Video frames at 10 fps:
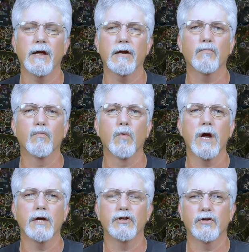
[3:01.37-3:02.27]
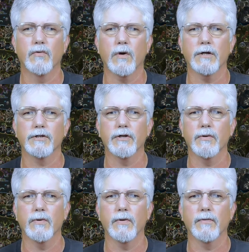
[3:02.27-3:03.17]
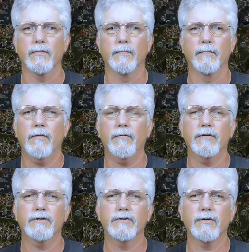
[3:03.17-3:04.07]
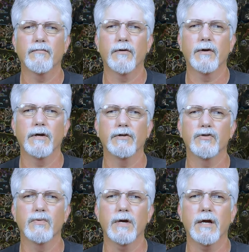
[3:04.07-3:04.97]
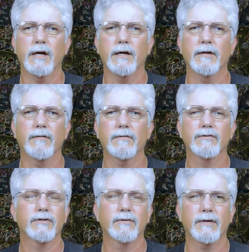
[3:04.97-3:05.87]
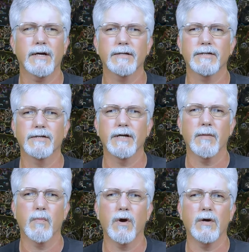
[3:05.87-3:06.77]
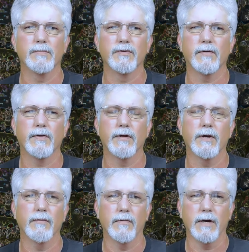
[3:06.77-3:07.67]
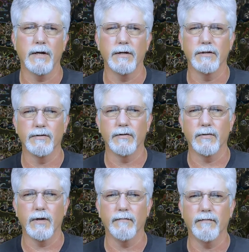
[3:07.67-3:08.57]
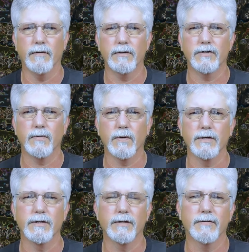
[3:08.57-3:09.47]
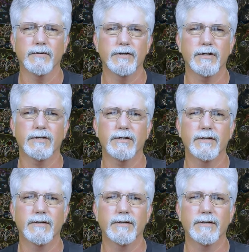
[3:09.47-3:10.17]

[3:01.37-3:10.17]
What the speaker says: that had raged across the earth. Although this is all very intriguing, it all still has the same problems of all the other ideas of the great flood stories, that there just